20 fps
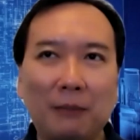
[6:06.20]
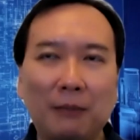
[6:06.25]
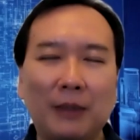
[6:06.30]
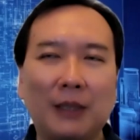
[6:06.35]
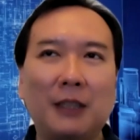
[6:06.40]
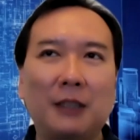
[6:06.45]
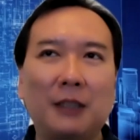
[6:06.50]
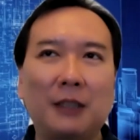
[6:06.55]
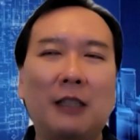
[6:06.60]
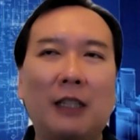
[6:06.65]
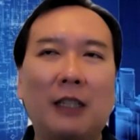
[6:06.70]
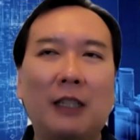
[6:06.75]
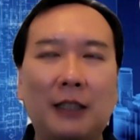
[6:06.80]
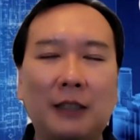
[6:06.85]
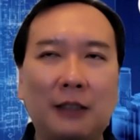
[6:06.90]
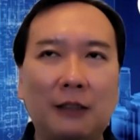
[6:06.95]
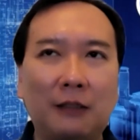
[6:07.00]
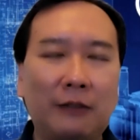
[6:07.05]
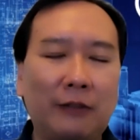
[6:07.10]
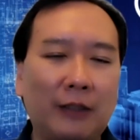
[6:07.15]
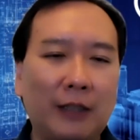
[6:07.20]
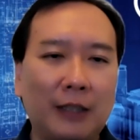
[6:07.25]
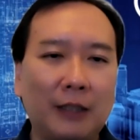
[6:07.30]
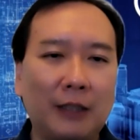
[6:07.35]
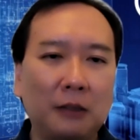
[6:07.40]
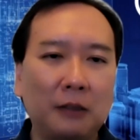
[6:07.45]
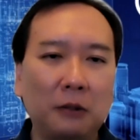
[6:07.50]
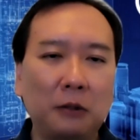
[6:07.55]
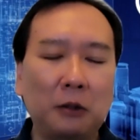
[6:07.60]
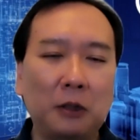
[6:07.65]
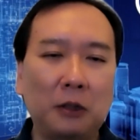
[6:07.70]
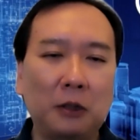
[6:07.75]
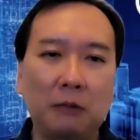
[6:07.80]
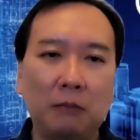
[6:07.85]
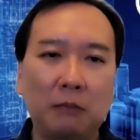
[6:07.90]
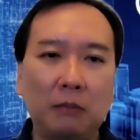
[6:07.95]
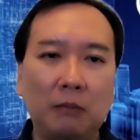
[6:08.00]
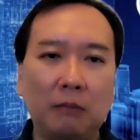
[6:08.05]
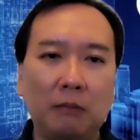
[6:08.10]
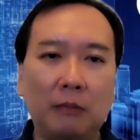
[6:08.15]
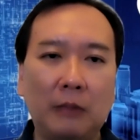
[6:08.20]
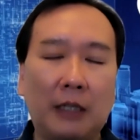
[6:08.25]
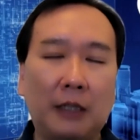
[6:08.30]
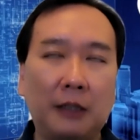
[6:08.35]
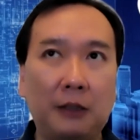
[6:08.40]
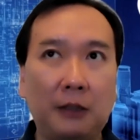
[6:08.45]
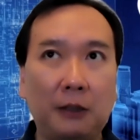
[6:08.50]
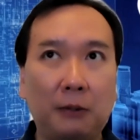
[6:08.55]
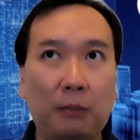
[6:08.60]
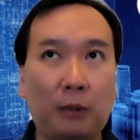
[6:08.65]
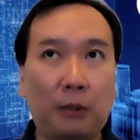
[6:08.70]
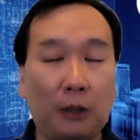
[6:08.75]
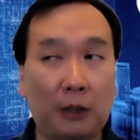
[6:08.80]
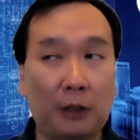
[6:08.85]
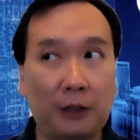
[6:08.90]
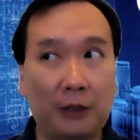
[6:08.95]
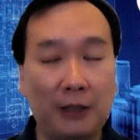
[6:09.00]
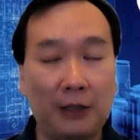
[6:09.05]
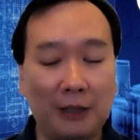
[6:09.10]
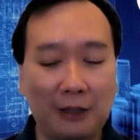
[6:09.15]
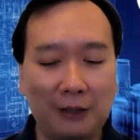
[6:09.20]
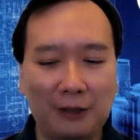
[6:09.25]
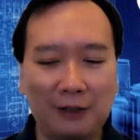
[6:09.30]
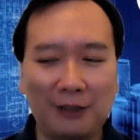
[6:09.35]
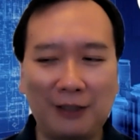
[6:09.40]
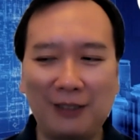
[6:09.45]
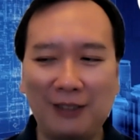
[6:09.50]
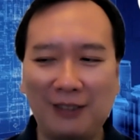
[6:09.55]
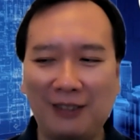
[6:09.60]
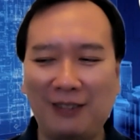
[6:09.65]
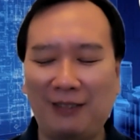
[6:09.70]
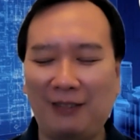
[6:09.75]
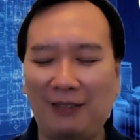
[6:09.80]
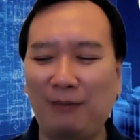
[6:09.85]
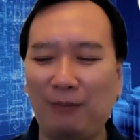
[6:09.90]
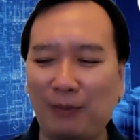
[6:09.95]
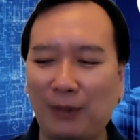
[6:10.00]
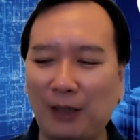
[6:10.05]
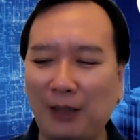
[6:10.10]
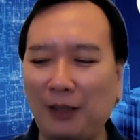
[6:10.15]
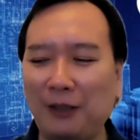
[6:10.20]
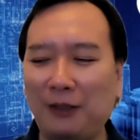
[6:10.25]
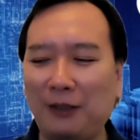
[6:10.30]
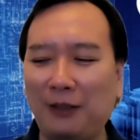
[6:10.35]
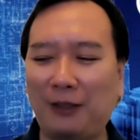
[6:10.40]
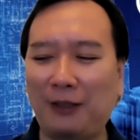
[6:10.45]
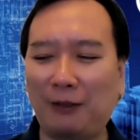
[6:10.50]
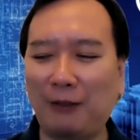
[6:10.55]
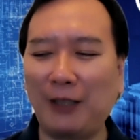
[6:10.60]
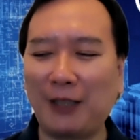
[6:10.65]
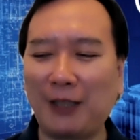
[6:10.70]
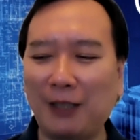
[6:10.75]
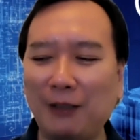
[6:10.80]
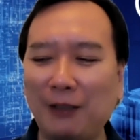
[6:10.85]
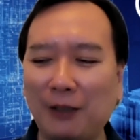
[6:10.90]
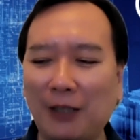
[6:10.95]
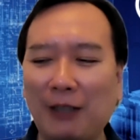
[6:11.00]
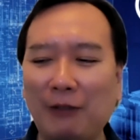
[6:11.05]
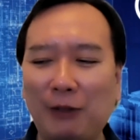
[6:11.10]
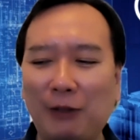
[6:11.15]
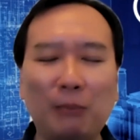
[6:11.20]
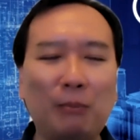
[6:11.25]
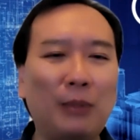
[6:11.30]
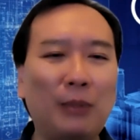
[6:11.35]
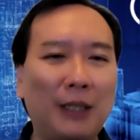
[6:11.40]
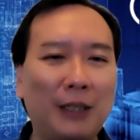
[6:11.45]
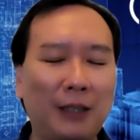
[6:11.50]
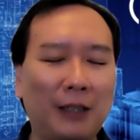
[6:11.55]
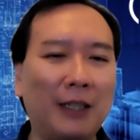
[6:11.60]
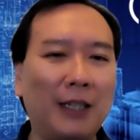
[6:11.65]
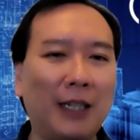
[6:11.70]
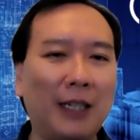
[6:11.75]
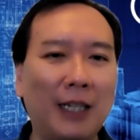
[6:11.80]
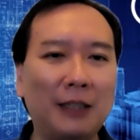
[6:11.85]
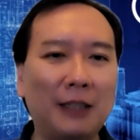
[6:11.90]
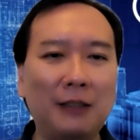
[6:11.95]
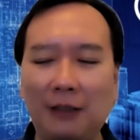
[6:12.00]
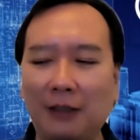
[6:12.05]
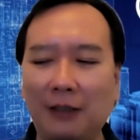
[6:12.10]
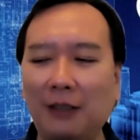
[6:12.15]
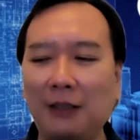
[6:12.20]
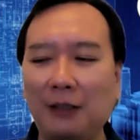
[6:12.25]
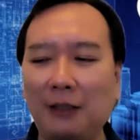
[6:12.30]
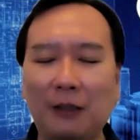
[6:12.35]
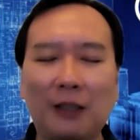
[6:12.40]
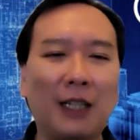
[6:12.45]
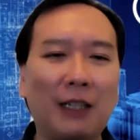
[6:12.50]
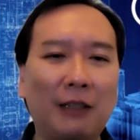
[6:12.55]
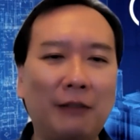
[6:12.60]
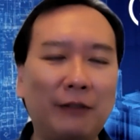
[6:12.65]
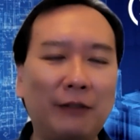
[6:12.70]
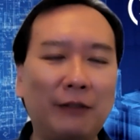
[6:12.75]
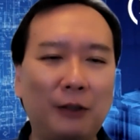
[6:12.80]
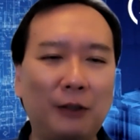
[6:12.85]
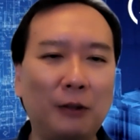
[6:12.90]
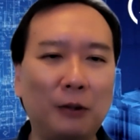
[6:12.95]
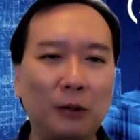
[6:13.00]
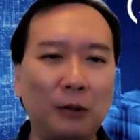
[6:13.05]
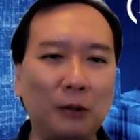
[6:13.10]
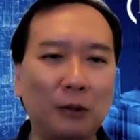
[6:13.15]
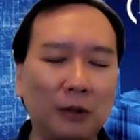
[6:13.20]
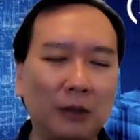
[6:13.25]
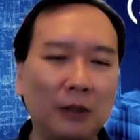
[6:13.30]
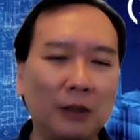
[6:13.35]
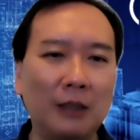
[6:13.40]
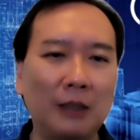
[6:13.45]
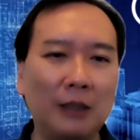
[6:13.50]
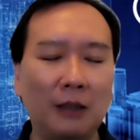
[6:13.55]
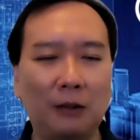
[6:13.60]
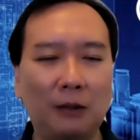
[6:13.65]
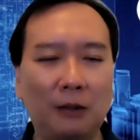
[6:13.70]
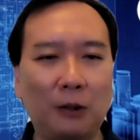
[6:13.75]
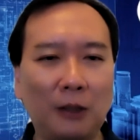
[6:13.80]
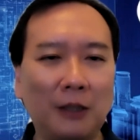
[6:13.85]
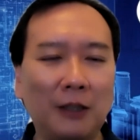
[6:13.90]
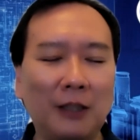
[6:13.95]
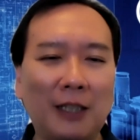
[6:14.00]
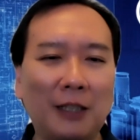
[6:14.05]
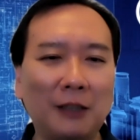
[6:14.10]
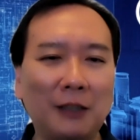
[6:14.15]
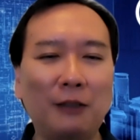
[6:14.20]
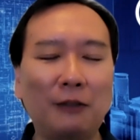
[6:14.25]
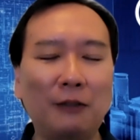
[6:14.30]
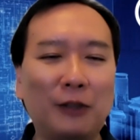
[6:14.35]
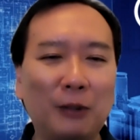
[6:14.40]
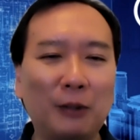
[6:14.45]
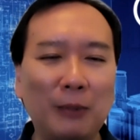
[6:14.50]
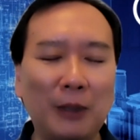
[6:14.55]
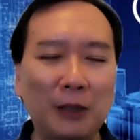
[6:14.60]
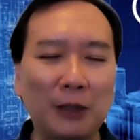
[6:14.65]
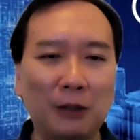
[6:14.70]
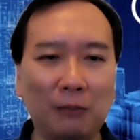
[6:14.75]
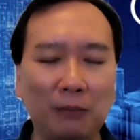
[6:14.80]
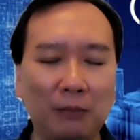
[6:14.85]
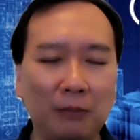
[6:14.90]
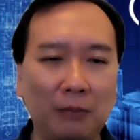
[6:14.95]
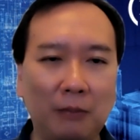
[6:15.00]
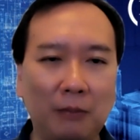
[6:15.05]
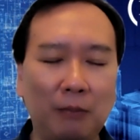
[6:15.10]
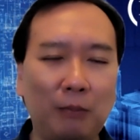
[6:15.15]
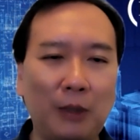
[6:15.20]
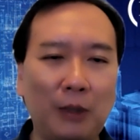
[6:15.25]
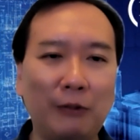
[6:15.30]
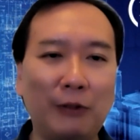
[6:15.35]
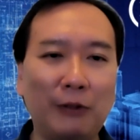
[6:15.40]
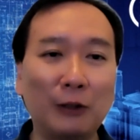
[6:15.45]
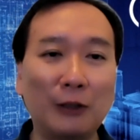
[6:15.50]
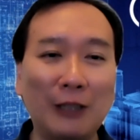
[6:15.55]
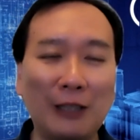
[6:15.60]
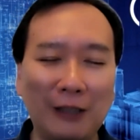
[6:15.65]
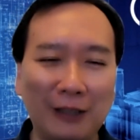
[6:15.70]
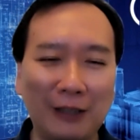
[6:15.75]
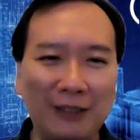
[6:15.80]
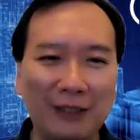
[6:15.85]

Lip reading: manage larger files, larger projects, but it's tricky. You have to plan ahead and you have to organize the information previously.